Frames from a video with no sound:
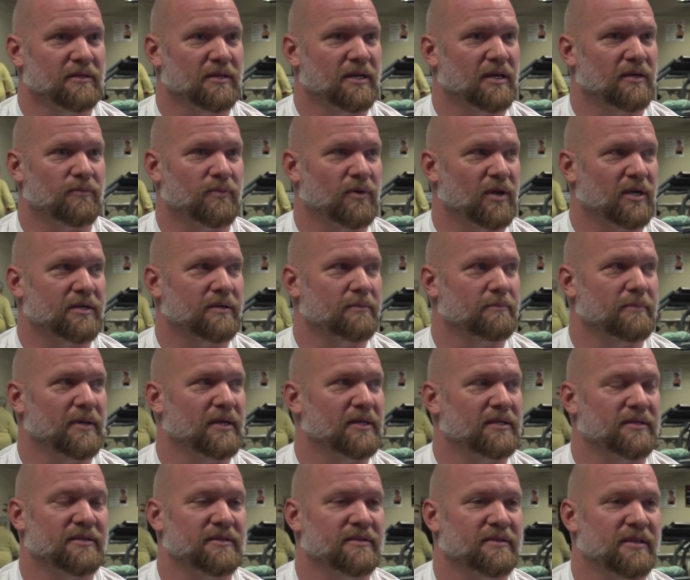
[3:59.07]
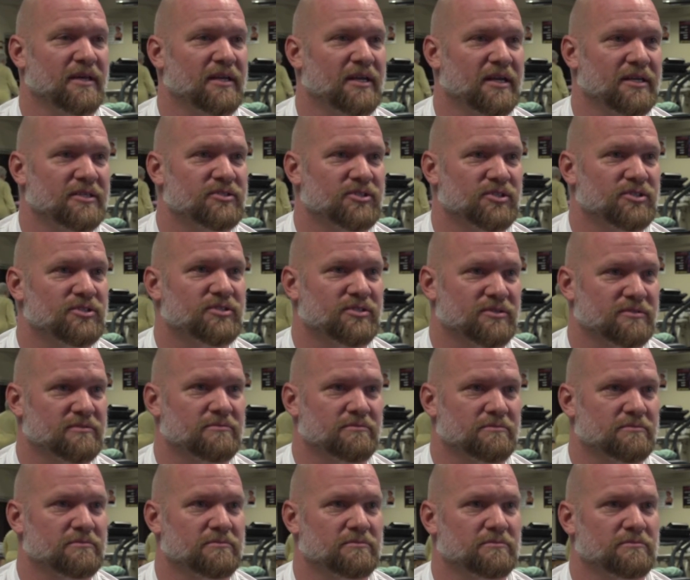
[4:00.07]
had recommended that I just
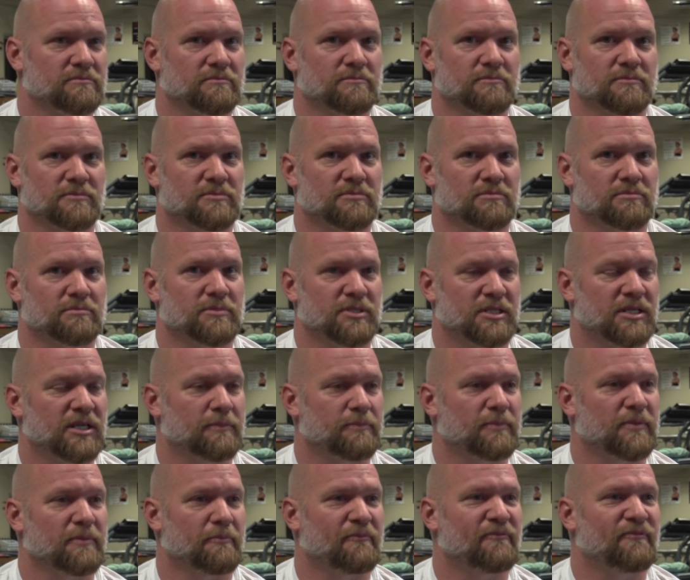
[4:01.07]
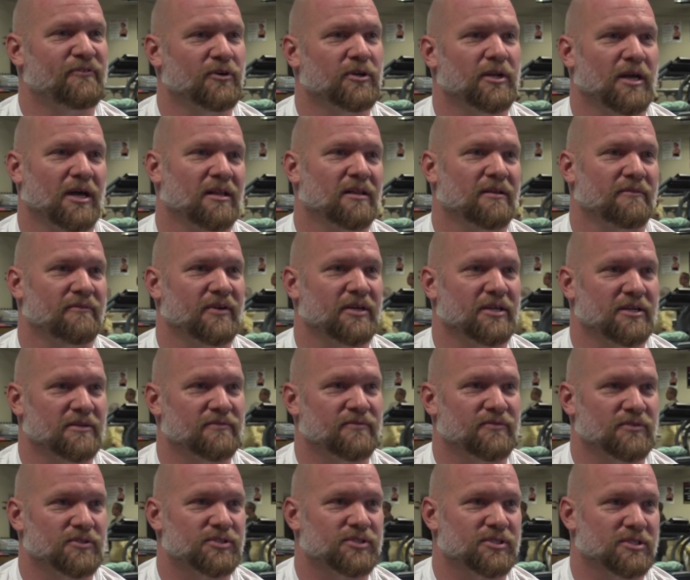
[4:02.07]
keep the foot
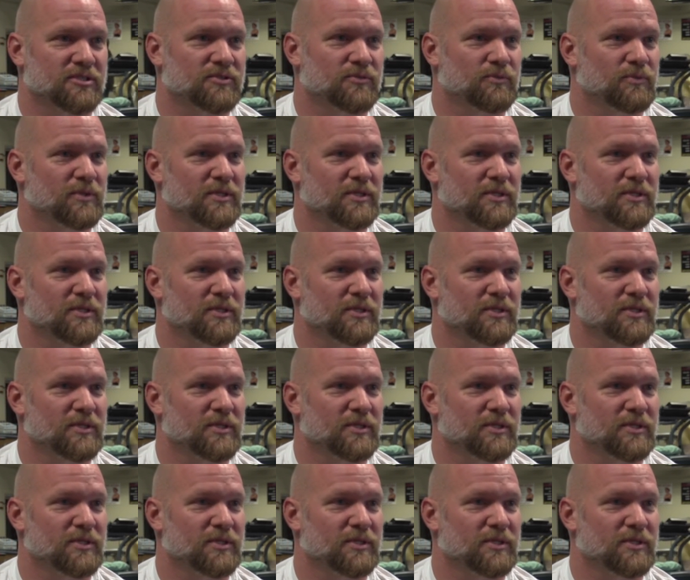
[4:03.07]
elevated for 6